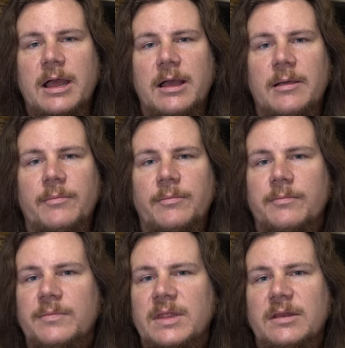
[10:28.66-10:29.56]

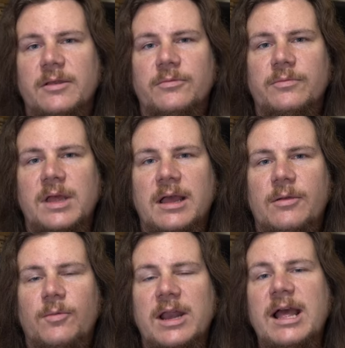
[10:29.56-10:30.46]
You know,
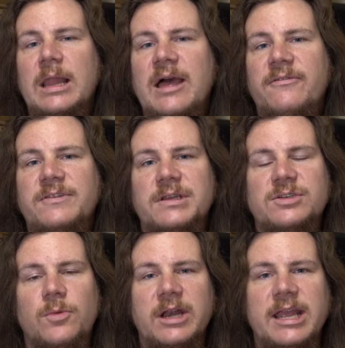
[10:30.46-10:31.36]
when I left
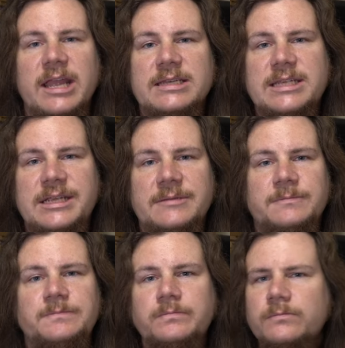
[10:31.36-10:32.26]
in
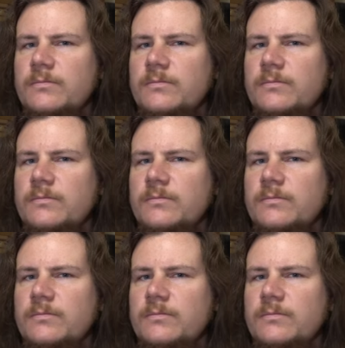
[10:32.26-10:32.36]
2018